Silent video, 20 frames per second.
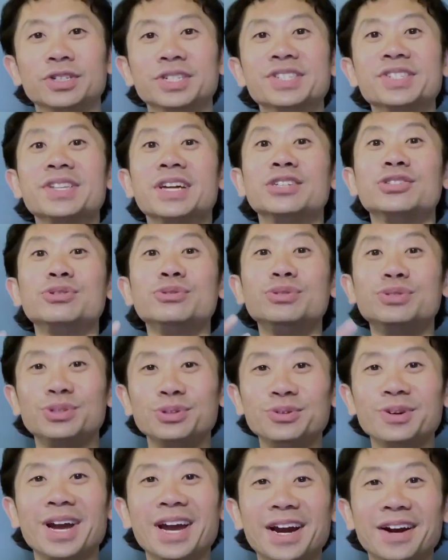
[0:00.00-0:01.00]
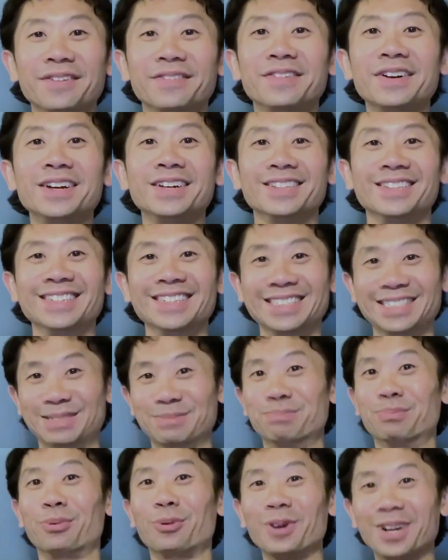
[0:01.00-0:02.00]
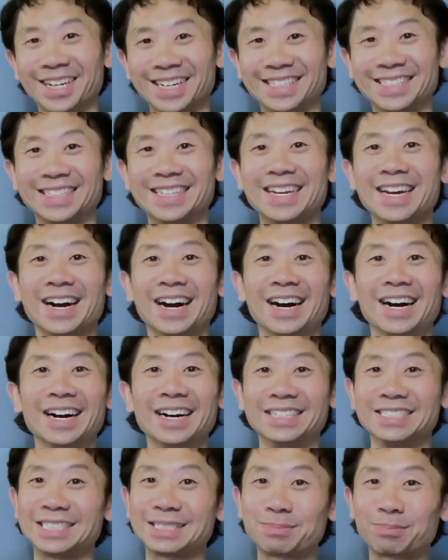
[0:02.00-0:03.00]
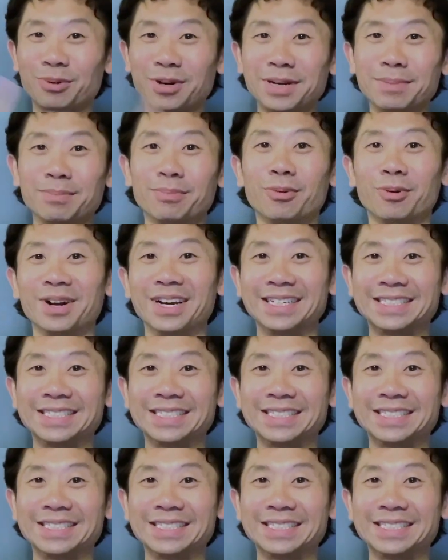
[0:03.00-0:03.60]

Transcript: is that you do have these breaks, spring break,